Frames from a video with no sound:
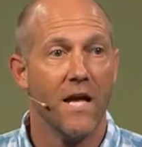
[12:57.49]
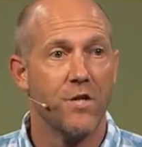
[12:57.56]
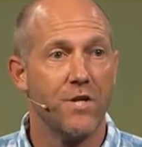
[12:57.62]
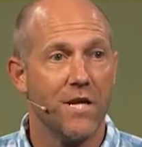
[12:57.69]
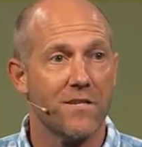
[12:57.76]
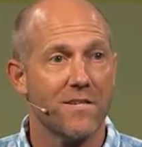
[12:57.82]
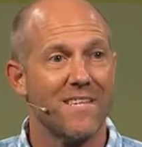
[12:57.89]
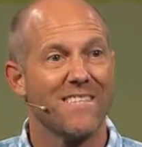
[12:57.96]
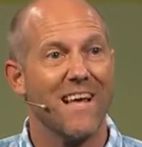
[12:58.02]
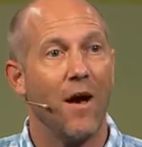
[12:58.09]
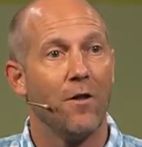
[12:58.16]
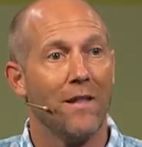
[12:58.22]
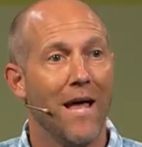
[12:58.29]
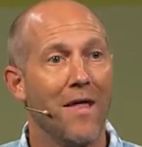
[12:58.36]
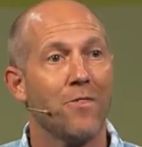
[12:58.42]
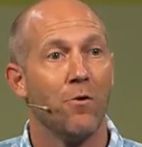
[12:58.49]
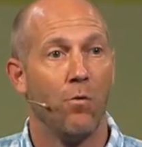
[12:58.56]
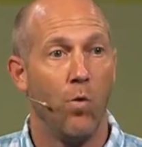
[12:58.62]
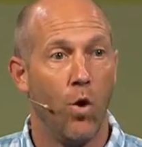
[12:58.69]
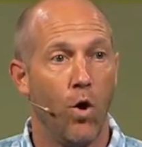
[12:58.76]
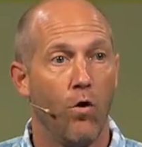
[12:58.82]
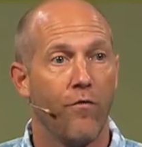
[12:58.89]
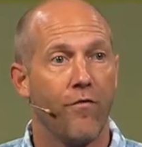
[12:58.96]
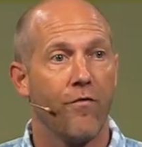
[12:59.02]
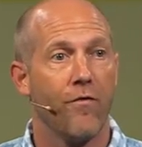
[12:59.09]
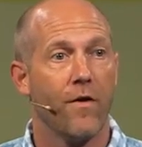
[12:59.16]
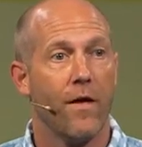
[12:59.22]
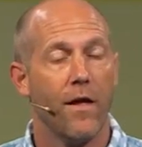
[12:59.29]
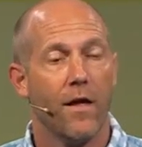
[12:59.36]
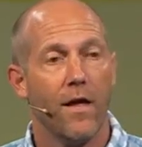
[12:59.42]
Jesus says, I'll let the
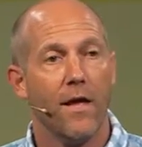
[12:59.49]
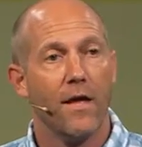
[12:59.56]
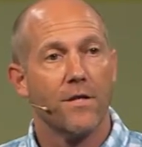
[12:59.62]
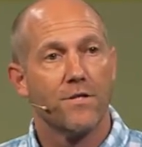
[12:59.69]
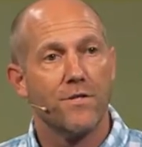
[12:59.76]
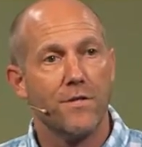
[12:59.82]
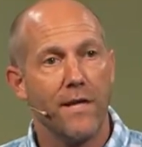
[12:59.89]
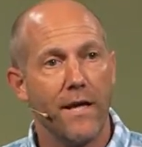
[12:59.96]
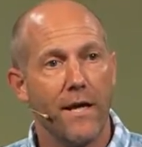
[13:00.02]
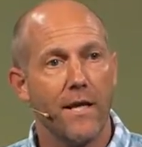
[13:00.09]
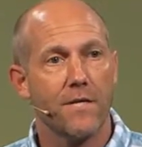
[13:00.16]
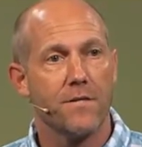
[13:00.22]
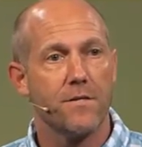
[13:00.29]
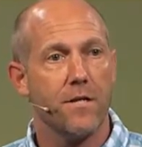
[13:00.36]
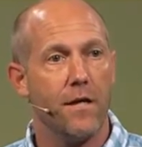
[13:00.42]
wolf sink his